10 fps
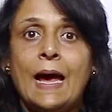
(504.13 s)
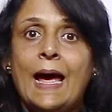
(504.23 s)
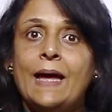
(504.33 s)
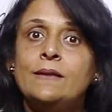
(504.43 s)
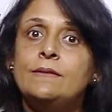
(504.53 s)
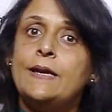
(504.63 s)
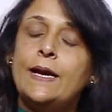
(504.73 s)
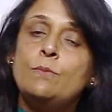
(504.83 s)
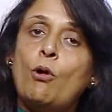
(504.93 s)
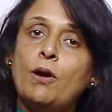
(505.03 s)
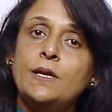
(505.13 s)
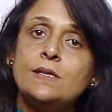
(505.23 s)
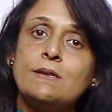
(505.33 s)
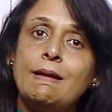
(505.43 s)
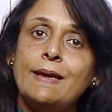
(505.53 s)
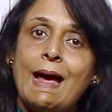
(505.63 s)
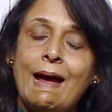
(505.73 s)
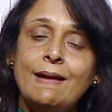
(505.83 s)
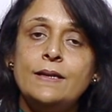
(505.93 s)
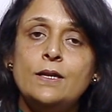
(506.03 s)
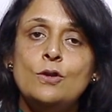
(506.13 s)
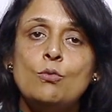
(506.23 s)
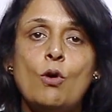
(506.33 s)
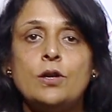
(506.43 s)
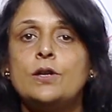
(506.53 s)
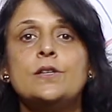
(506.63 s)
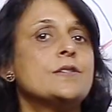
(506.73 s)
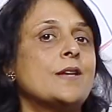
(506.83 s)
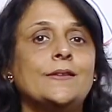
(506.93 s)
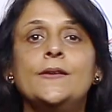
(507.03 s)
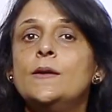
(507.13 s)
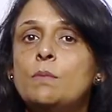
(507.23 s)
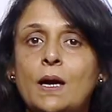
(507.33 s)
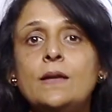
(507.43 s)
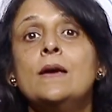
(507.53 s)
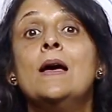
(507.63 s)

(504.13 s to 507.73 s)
And dead bodies getting added into water is nothing but